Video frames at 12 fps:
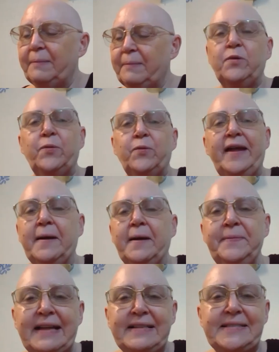By the way,
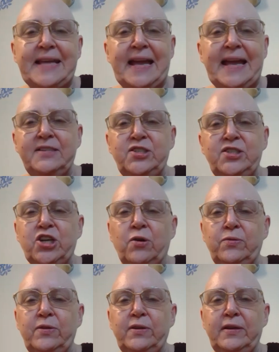I'm not saying
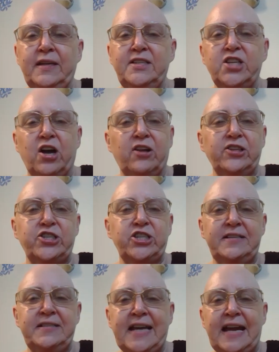don't
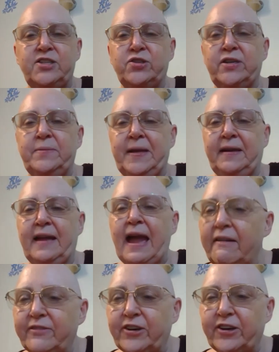indulge in daydreaming
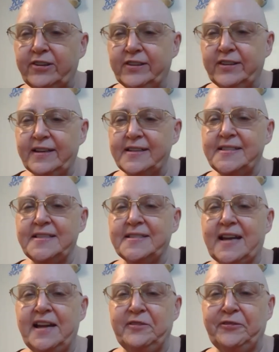ever, because it's
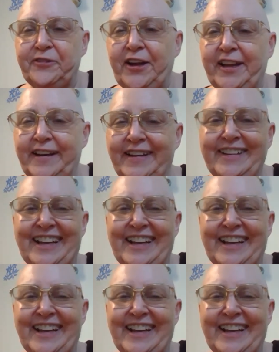kind of fun.